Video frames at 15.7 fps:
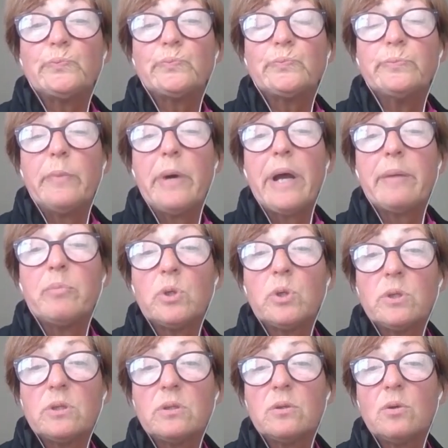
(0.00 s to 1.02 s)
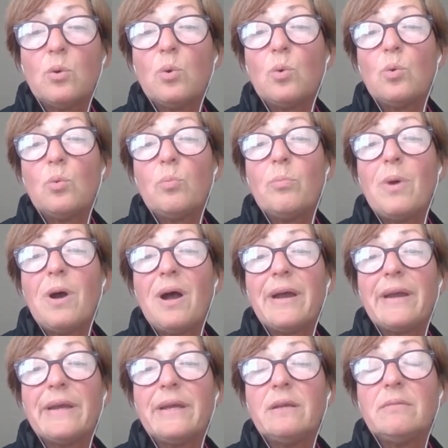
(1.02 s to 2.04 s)
my book or
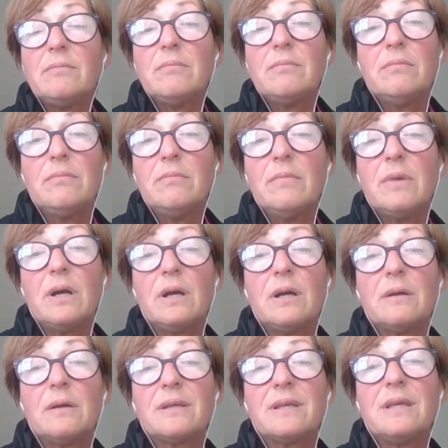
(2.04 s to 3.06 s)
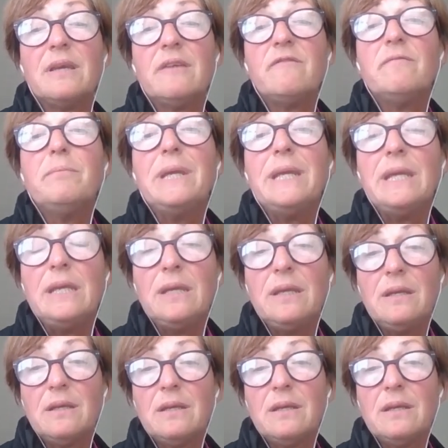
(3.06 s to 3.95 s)
my give me